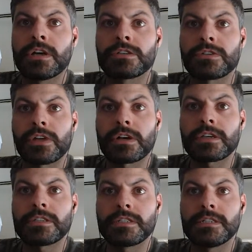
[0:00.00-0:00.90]
so long
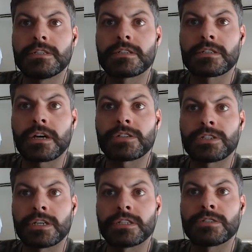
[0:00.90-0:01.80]
as D does not
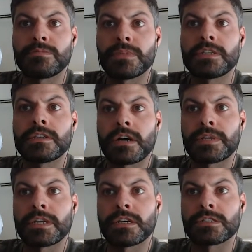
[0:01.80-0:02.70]
change
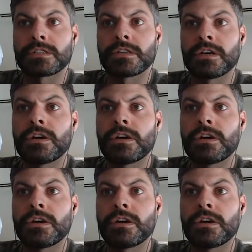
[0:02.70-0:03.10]
mid-nomination,